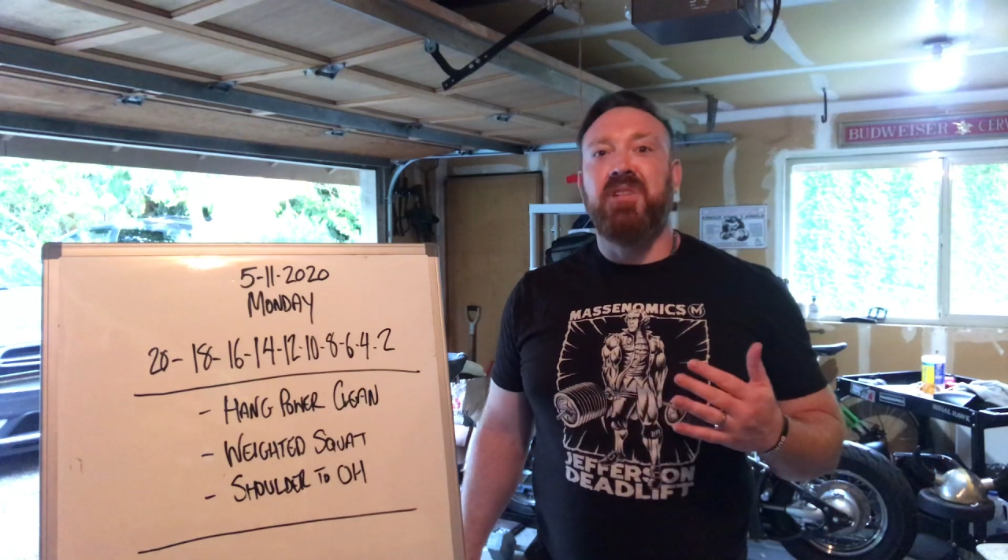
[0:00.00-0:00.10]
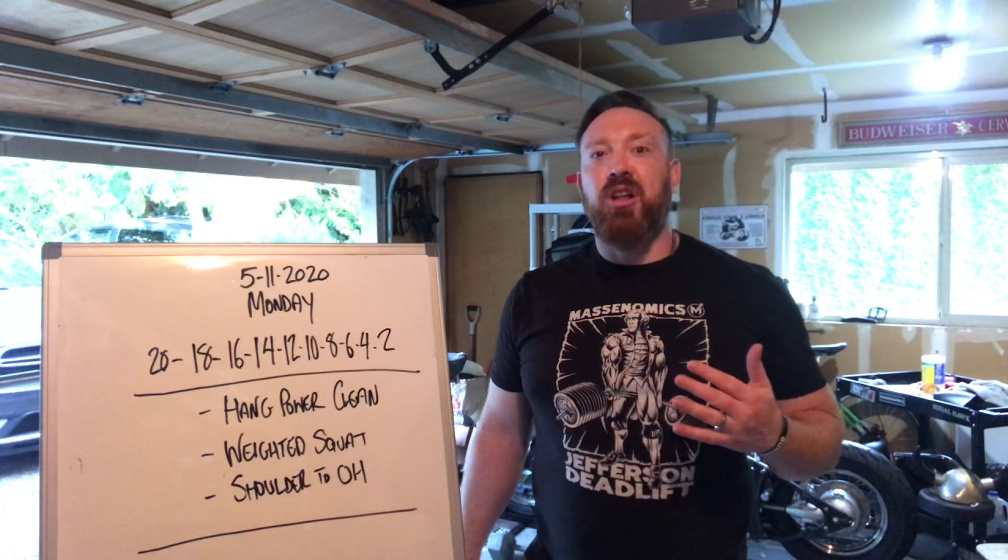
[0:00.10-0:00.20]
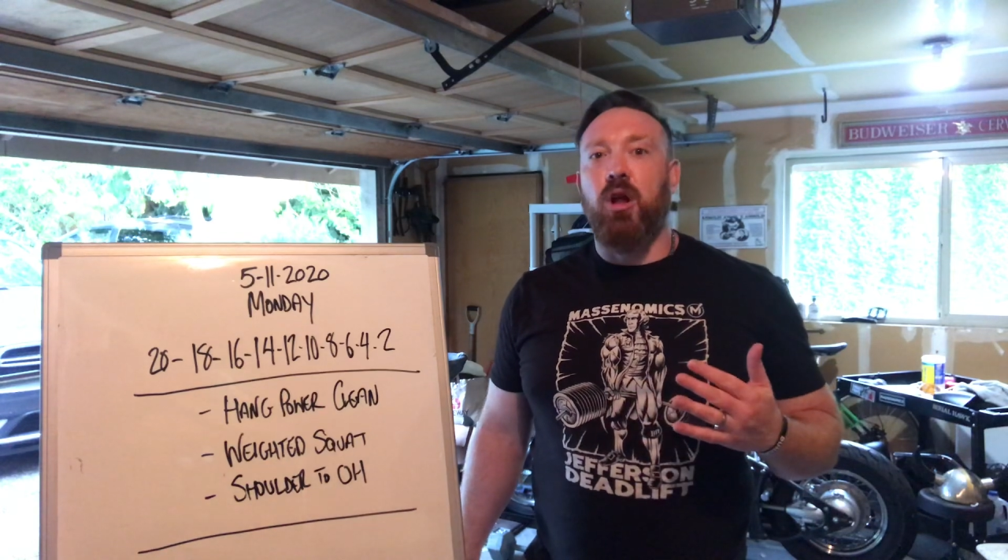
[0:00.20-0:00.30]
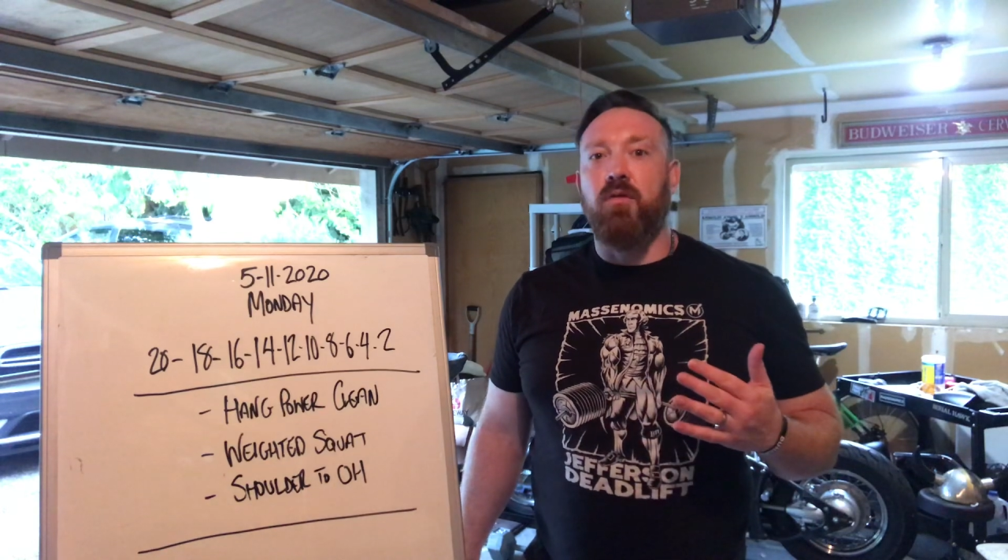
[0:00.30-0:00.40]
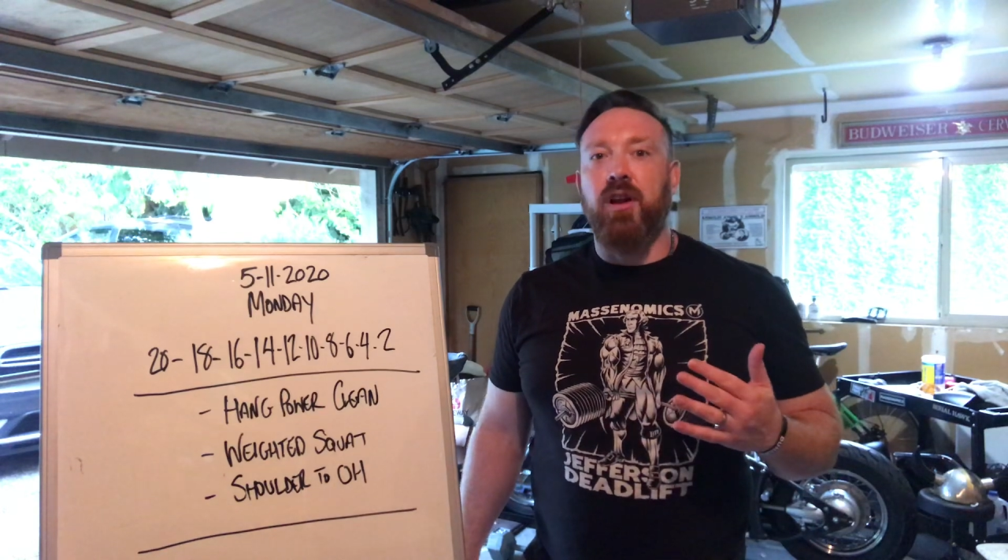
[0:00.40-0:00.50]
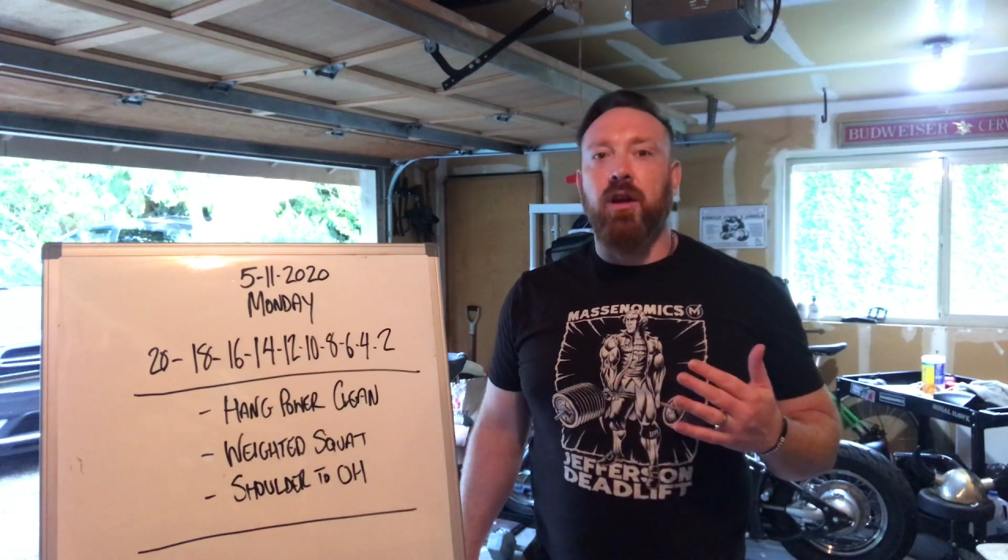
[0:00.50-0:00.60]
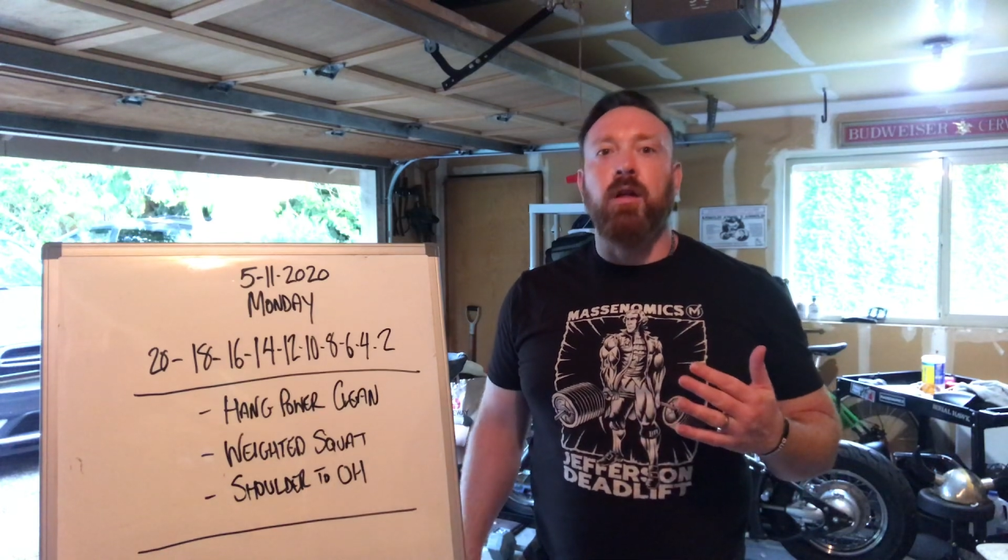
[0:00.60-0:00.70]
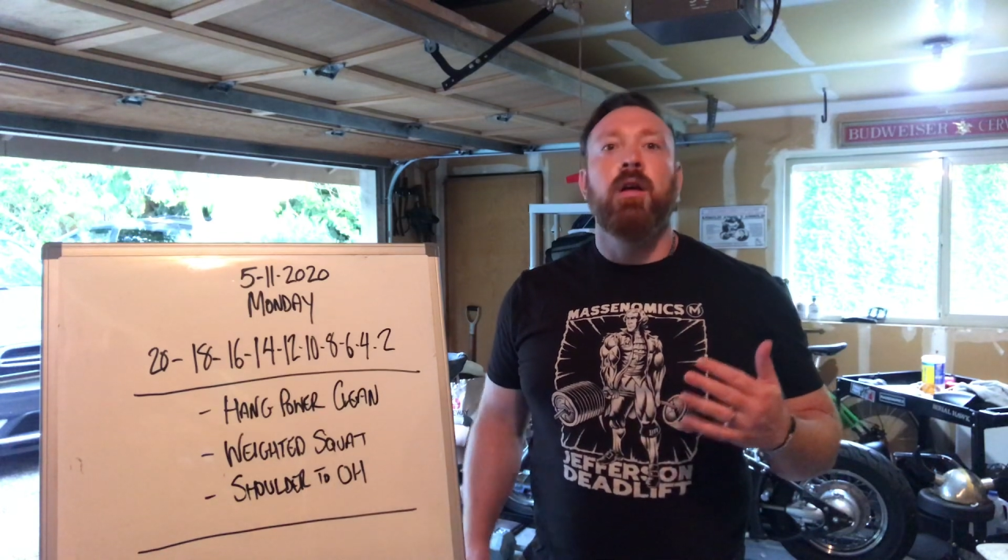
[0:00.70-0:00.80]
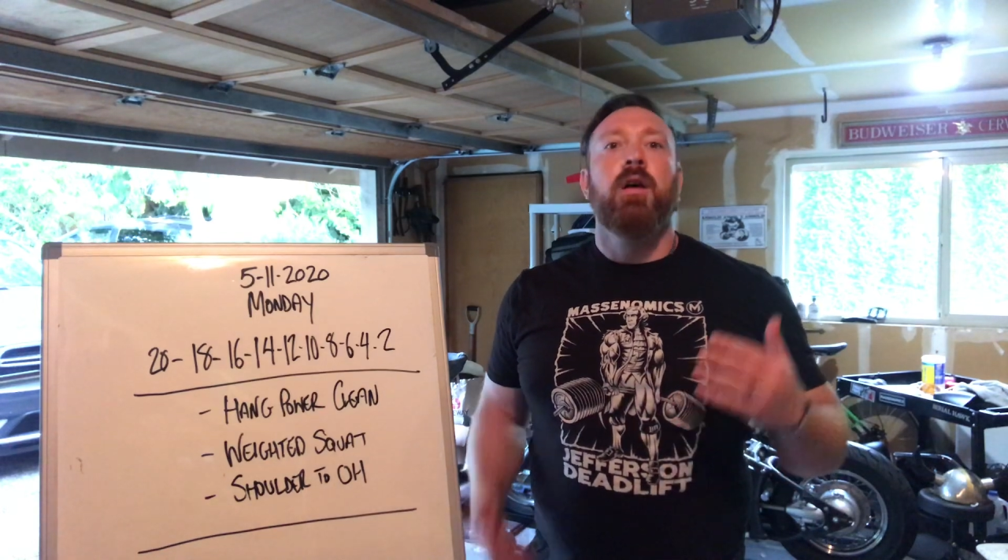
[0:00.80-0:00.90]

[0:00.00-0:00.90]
little overkill.